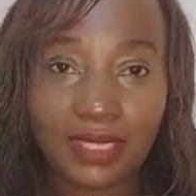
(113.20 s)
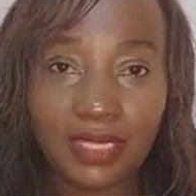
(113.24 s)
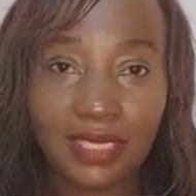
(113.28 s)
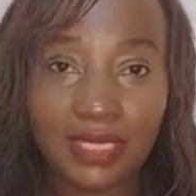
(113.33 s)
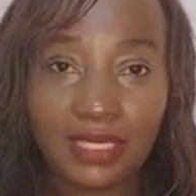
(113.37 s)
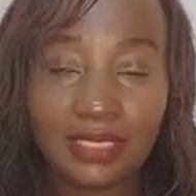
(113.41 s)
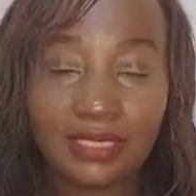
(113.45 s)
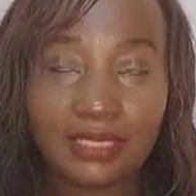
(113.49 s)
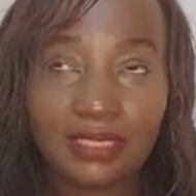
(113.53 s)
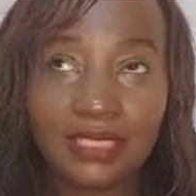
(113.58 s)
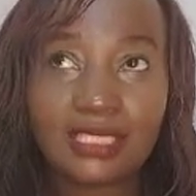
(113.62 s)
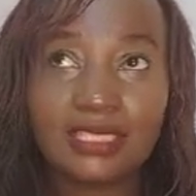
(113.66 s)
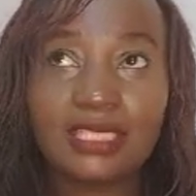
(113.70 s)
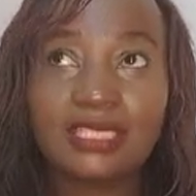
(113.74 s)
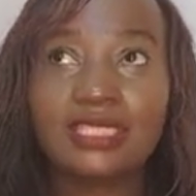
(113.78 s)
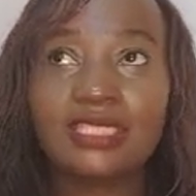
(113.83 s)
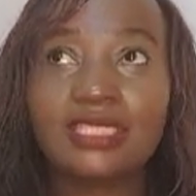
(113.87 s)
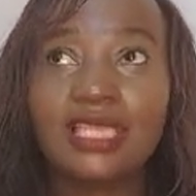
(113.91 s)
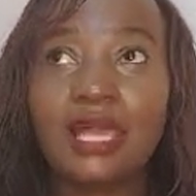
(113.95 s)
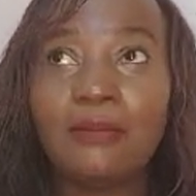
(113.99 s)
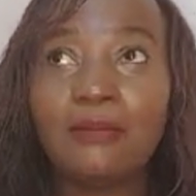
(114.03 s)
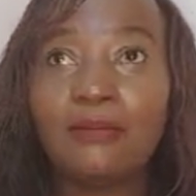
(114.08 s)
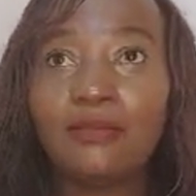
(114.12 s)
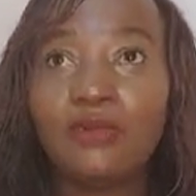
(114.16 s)
This is
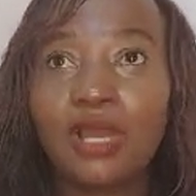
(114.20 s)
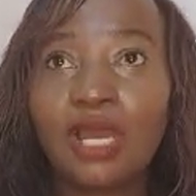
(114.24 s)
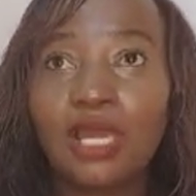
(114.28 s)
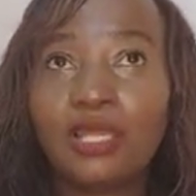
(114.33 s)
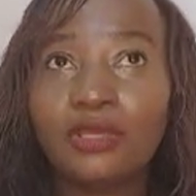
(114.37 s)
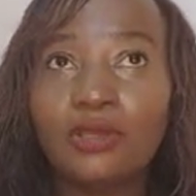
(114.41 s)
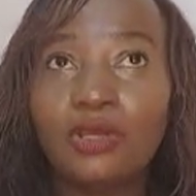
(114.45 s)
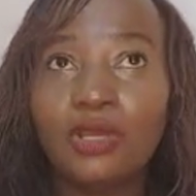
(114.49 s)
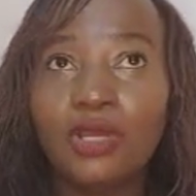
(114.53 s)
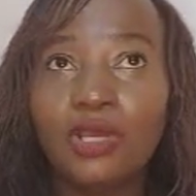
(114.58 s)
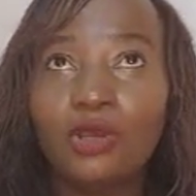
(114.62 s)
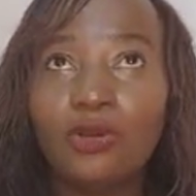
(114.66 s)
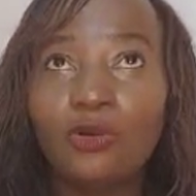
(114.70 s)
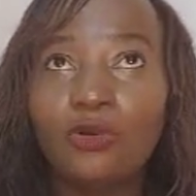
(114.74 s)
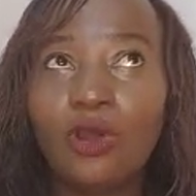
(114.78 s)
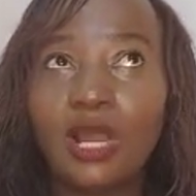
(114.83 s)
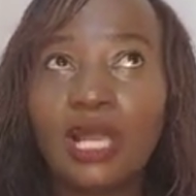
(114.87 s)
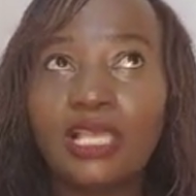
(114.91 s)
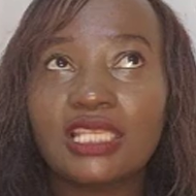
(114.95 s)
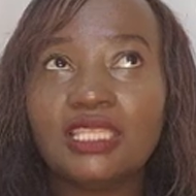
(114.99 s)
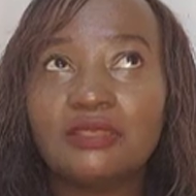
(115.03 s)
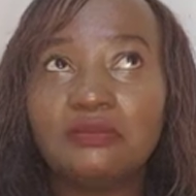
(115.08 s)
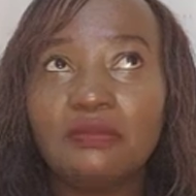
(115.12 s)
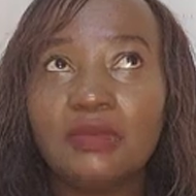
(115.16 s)
someone who
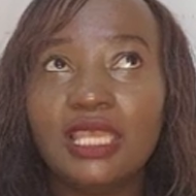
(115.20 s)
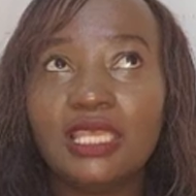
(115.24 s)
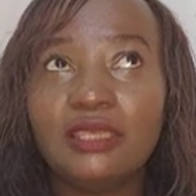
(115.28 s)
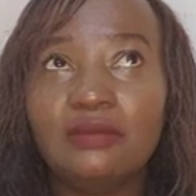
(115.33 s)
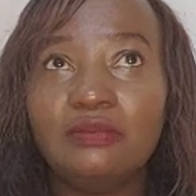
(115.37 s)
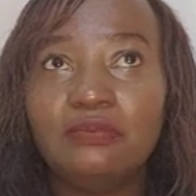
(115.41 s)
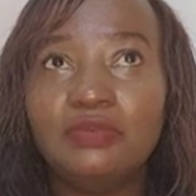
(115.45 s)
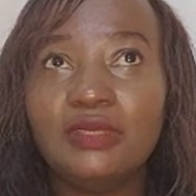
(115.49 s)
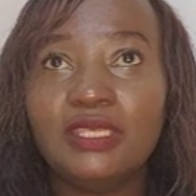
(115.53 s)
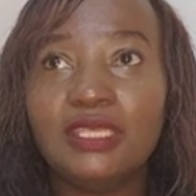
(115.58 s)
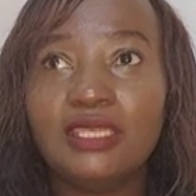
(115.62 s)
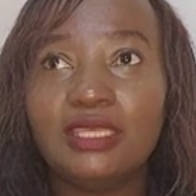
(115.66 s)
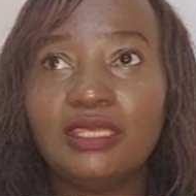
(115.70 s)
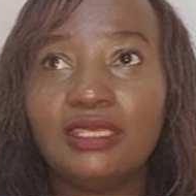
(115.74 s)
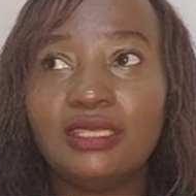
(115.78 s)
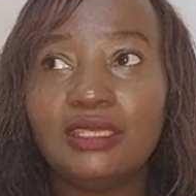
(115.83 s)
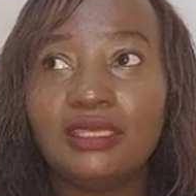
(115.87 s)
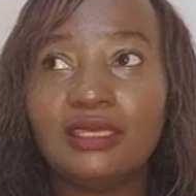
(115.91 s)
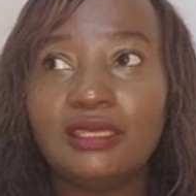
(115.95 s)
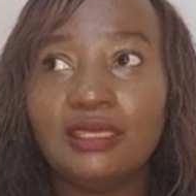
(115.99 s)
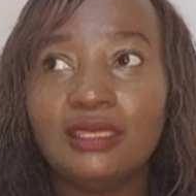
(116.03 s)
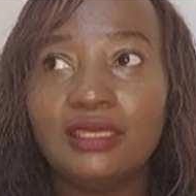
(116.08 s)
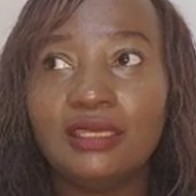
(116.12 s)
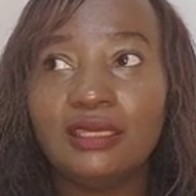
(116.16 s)
has
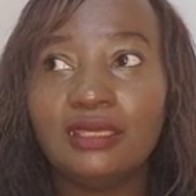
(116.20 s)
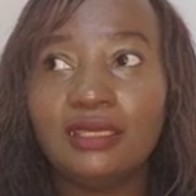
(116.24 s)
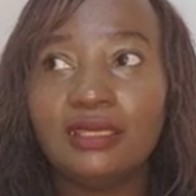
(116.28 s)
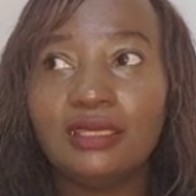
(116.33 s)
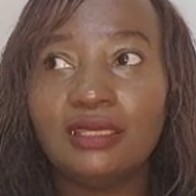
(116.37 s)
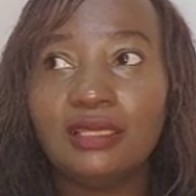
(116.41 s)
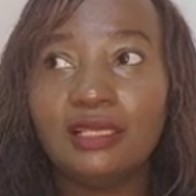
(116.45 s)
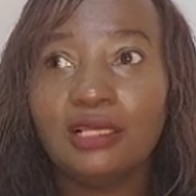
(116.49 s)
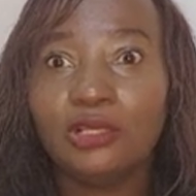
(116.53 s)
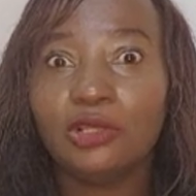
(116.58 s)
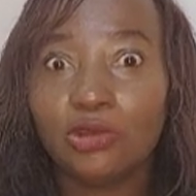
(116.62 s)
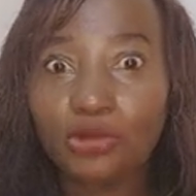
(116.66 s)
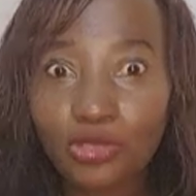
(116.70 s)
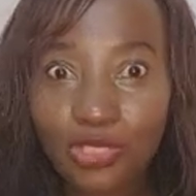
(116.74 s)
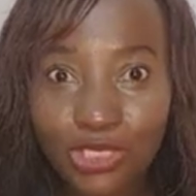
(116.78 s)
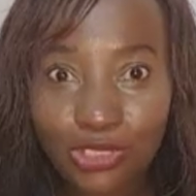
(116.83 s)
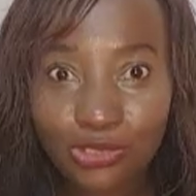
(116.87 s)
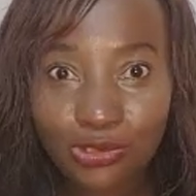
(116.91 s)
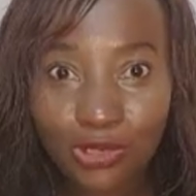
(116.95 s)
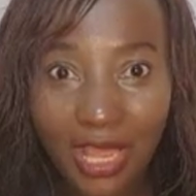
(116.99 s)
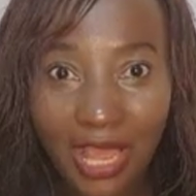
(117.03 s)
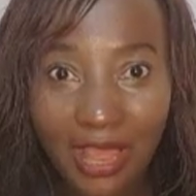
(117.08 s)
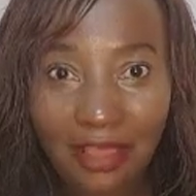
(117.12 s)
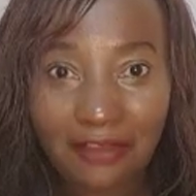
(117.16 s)
maybe looks
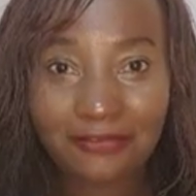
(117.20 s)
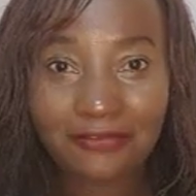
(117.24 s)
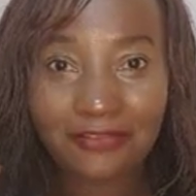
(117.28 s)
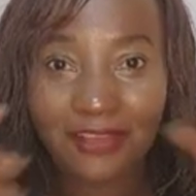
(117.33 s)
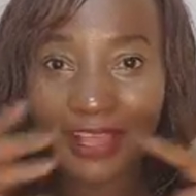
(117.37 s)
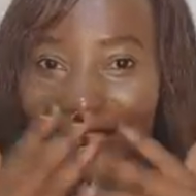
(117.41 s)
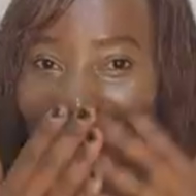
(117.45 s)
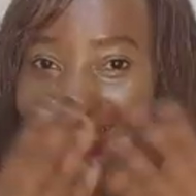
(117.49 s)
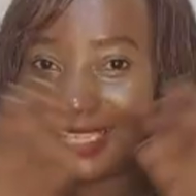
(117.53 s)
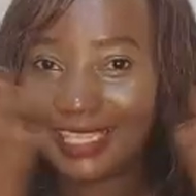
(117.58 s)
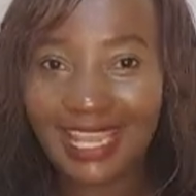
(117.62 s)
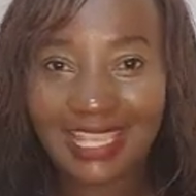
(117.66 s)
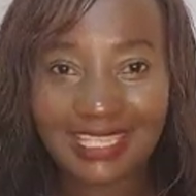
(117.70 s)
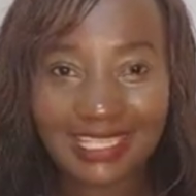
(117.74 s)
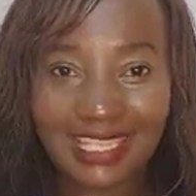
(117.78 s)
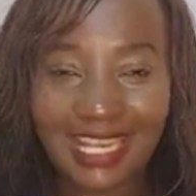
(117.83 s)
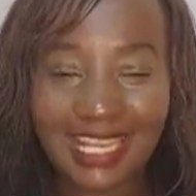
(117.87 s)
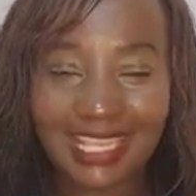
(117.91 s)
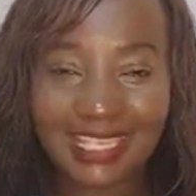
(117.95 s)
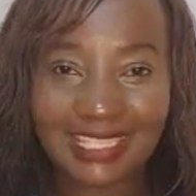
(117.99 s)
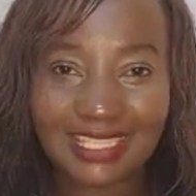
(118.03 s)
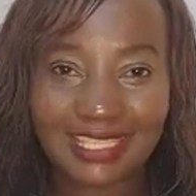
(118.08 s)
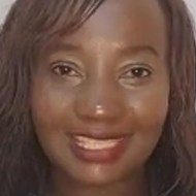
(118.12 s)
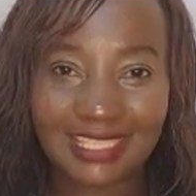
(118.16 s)
to have a
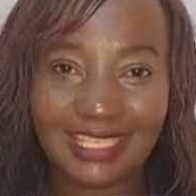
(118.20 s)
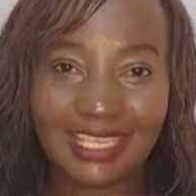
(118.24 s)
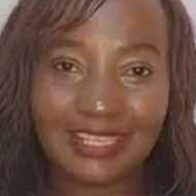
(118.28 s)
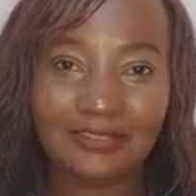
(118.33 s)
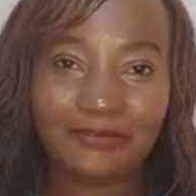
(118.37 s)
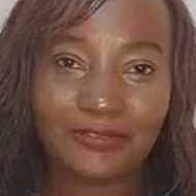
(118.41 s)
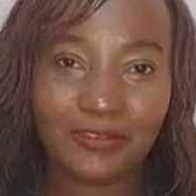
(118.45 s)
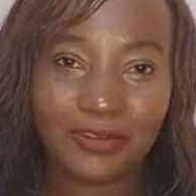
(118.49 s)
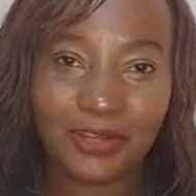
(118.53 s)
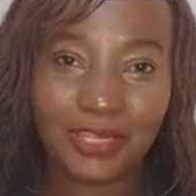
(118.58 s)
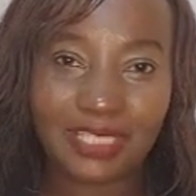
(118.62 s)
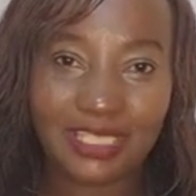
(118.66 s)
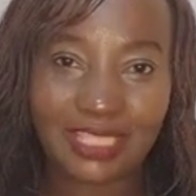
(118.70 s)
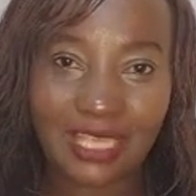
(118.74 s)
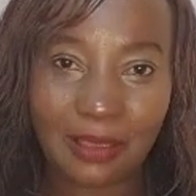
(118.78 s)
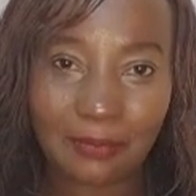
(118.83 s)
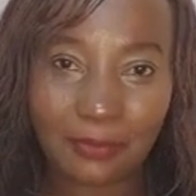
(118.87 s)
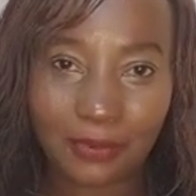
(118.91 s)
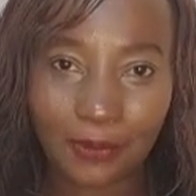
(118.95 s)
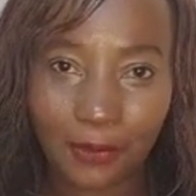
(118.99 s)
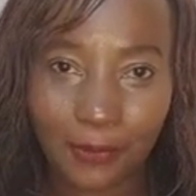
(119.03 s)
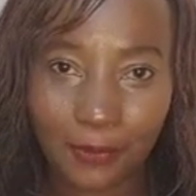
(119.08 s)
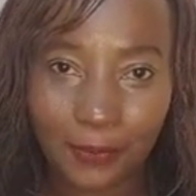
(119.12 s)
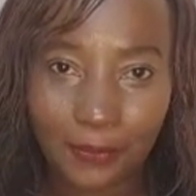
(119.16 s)
glass-like skin, for
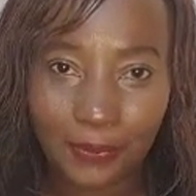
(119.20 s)
example.